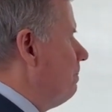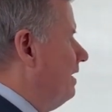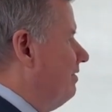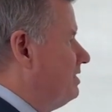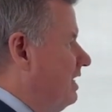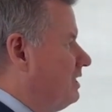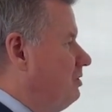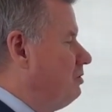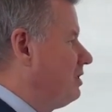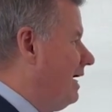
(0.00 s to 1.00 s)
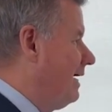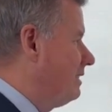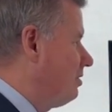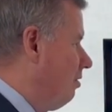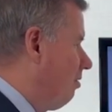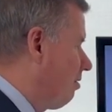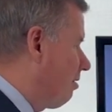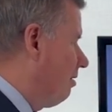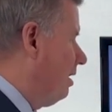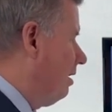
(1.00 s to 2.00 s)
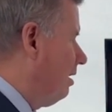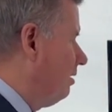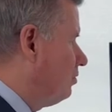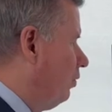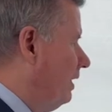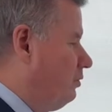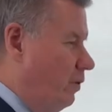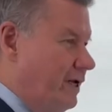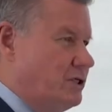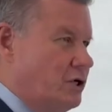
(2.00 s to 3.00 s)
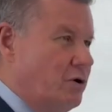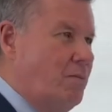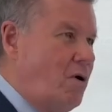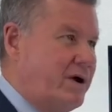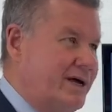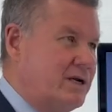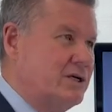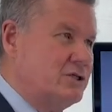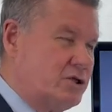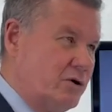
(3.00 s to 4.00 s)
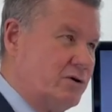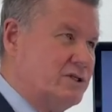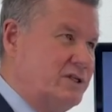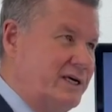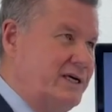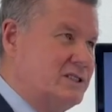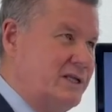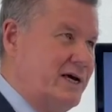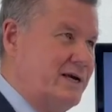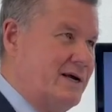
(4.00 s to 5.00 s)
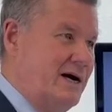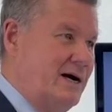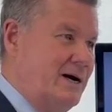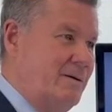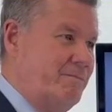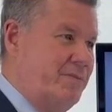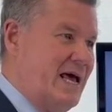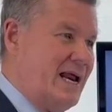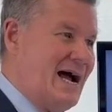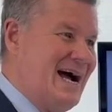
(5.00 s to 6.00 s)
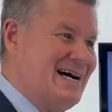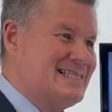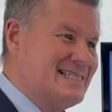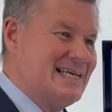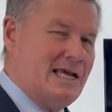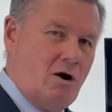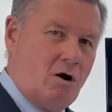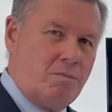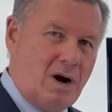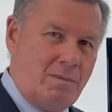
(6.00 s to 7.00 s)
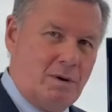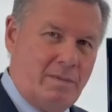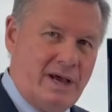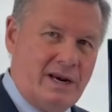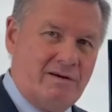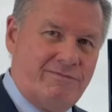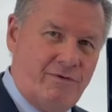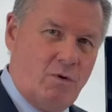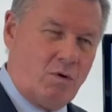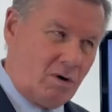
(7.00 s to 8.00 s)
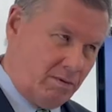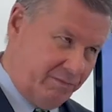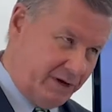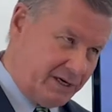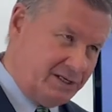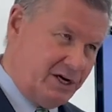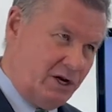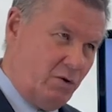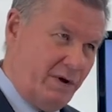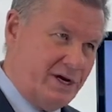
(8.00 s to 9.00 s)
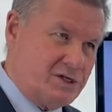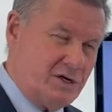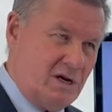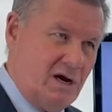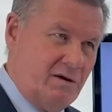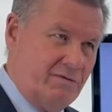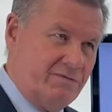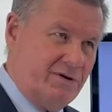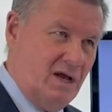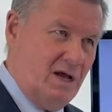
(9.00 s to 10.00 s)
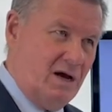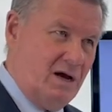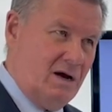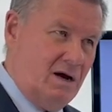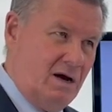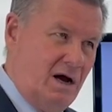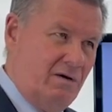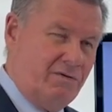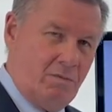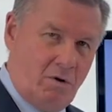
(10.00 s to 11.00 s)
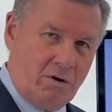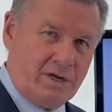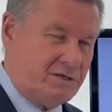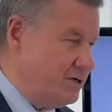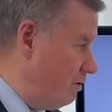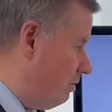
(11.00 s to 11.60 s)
These next two slides are uh, 2022 market concerns, things that uh, that I see are problematic for the continuation of uh, of the market to